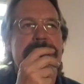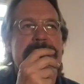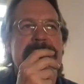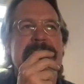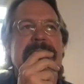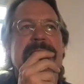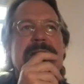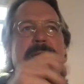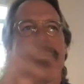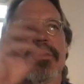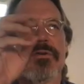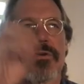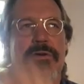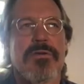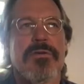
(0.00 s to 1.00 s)
thinking
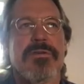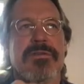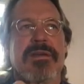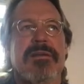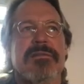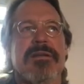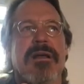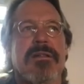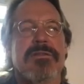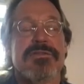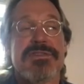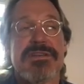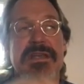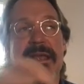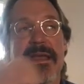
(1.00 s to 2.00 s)
about current
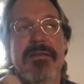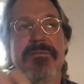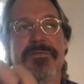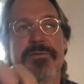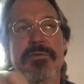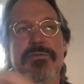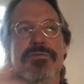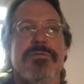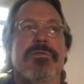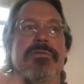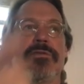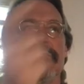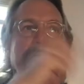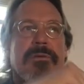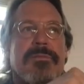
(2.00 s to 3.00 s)
technology and future
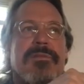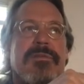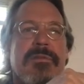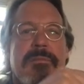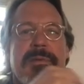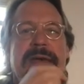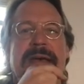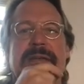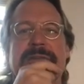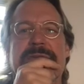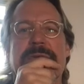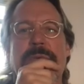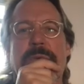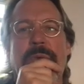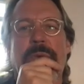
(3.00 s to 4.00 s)
in terms of the
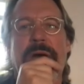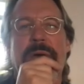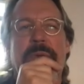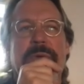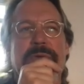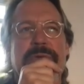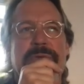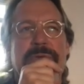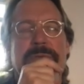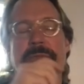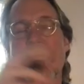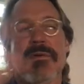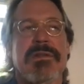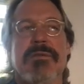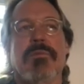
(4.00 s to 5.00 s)
past. What was
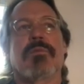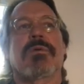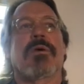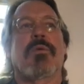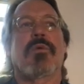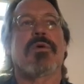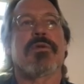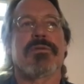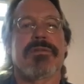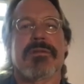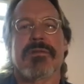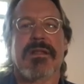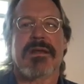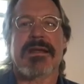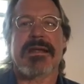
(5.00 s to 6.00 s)
what did, what were the
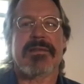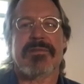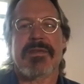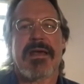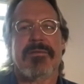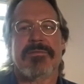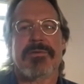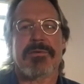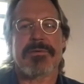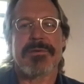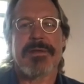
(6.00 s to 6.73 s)
Luddites after,